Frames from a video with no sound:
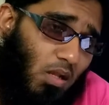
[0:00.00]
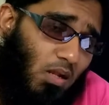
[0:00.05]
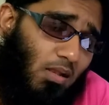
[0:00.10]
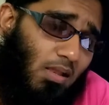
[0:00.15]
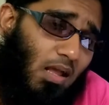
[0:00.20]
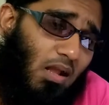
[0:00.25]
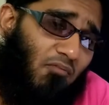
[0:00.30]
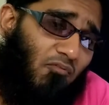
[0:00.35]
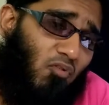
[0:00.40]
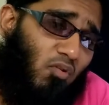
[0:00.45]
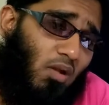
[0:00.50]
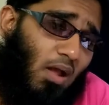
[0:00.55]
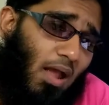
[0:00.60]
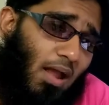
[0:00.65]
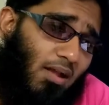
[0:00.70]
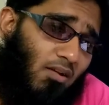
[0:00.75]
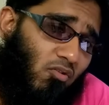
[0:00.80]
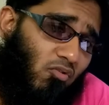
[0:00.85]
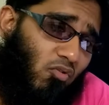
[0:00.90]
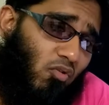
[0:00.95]
like for
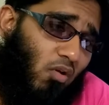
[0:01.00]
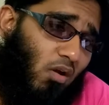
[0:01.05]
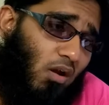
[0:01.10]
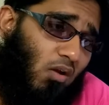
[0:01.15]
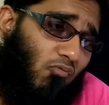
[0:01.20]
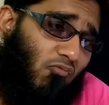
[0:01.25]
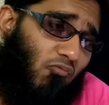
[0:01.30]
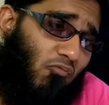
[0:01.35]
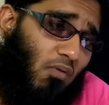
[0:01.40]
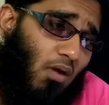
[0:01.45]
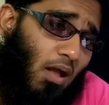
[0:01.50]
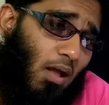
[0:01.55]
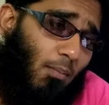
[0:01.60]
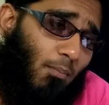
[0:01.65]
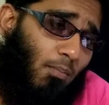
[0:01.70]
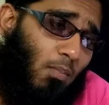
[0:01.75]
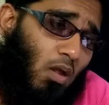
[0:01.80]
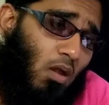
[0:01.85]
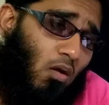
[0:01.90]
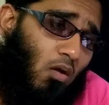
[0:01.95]
Android
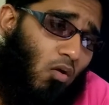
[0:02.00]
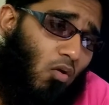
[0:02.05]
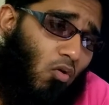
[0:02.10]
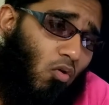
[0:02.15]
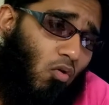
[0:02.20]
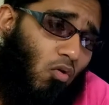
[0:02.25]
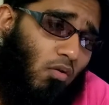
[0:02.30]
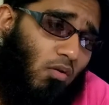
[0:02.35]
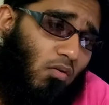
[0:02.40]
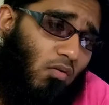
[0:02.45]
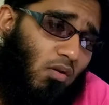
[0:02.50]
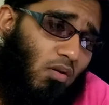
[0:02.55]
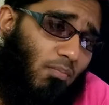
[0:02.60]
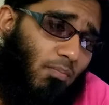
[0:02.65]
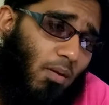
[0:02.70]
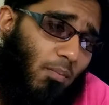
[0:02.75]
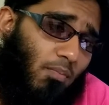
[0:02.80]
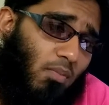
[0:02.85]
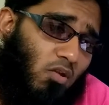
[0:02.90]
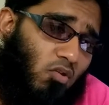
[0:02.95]
web or you want to
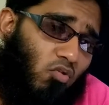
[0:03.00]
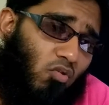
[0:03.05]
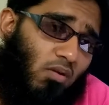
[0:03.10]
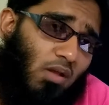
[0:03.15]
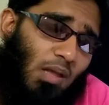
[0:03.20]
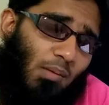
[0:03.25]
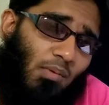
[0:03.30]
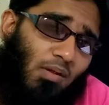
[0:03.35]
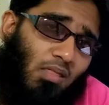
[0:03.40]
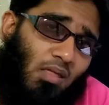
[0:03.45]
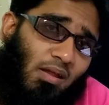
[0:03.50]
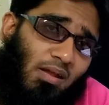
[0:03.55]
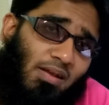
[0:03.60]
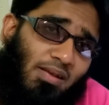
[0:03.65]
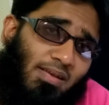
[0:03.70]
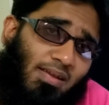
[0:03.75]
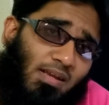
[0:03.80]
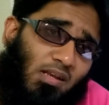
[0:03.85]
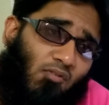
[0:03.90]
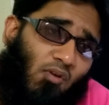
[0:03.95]
publish your game as an
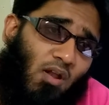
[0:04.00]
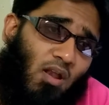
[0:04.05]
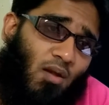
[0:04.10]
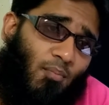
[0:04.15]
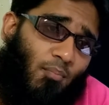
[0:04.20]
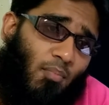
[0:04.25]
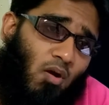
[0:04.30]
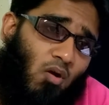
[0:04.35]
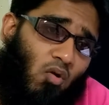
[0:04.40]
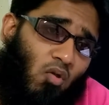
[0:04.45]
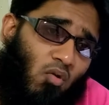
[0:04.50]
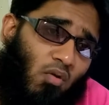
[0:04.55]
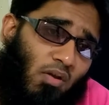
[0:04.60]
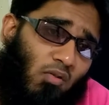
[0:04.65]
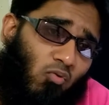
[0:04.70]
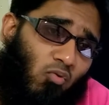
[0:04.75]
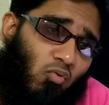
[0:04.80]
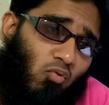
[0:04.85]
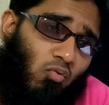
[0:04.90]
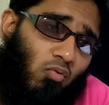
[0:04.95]
indie developer or you
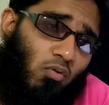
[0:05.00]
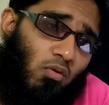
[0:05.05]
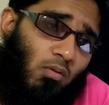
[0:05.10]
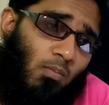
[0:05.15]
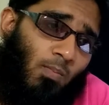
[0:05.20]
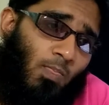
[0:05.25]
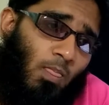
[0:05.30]
want to